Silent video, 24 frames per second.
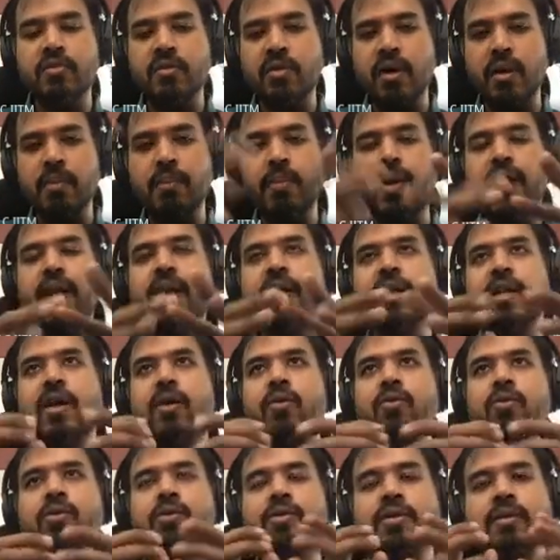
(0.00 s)
compiling
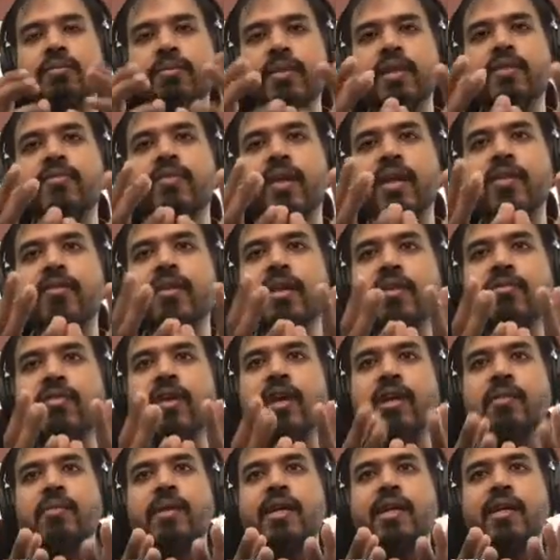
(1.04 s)
down to something very, very
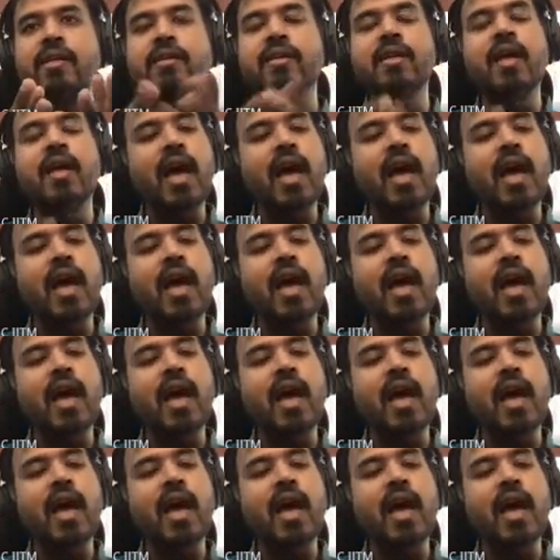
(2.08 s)
fundamental.